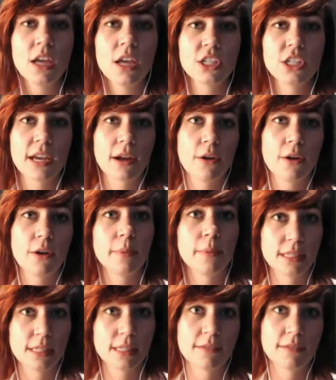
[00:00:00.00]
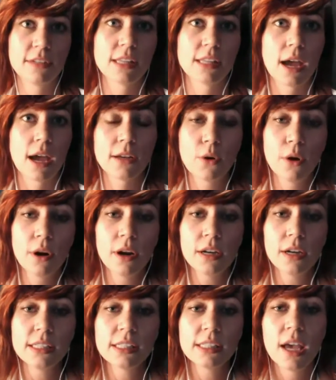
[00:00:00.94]
check out the Business of Design
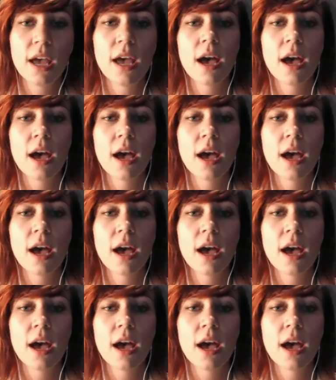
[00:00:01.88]
course.